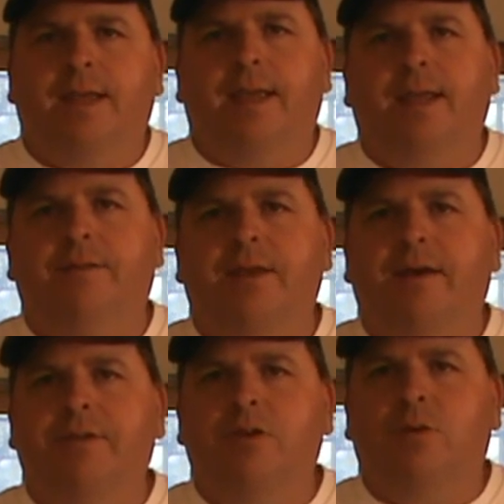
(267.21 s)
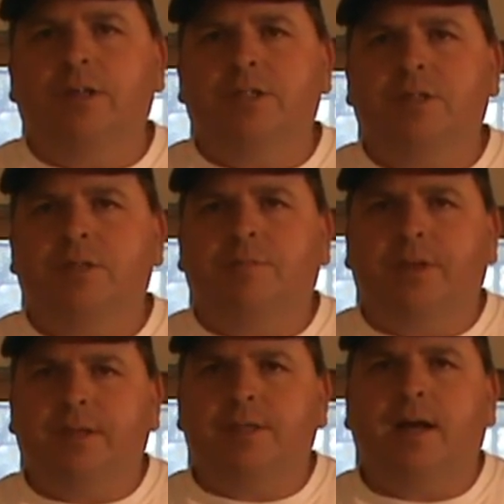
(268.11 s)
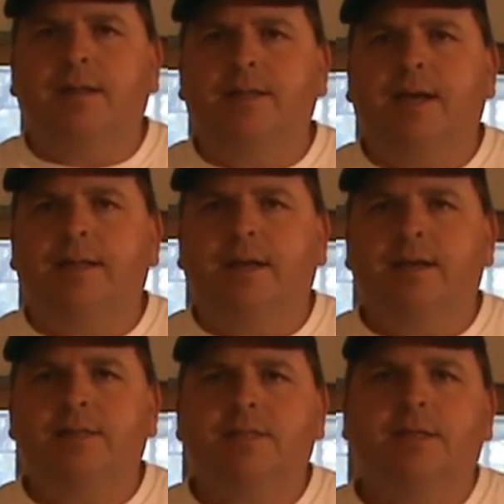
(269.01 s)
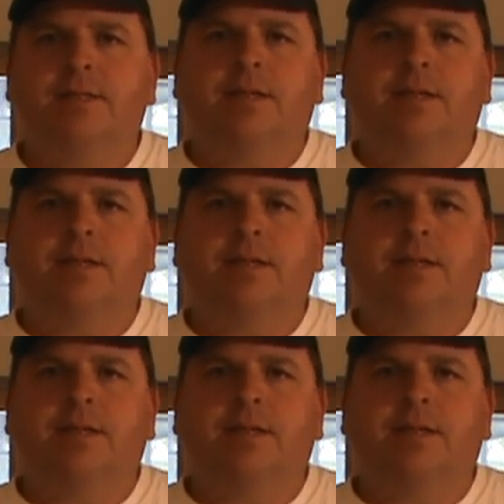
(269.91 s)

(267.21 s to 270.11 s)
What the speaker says: And if you have any questions, please contact us.